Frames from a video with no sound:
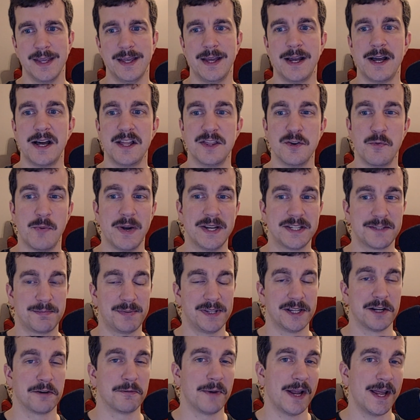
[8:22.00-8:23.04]
The way to
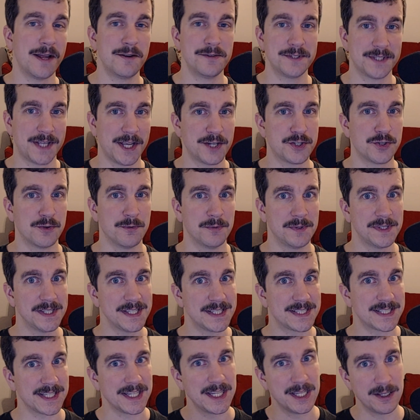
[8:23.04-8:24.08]
play around Catch and
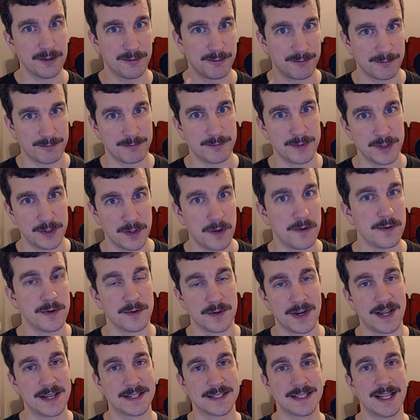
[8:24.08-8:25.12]
Release, if you're
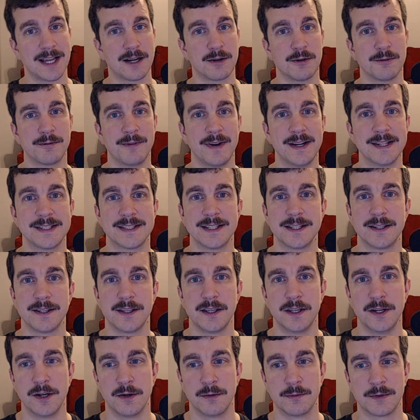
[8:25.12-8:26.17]
not
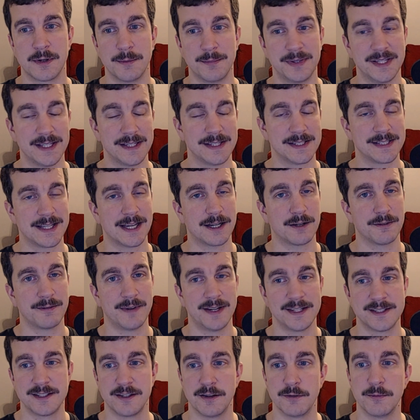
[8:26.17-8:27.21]
sacrificing, completely
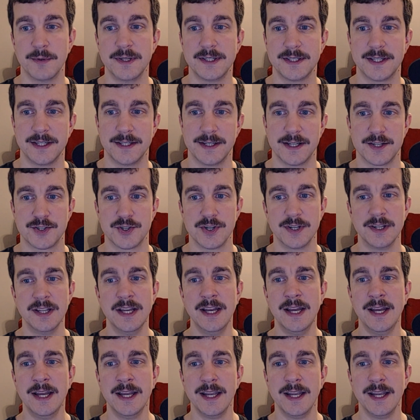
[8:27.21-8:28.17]
sacrificing your win condition,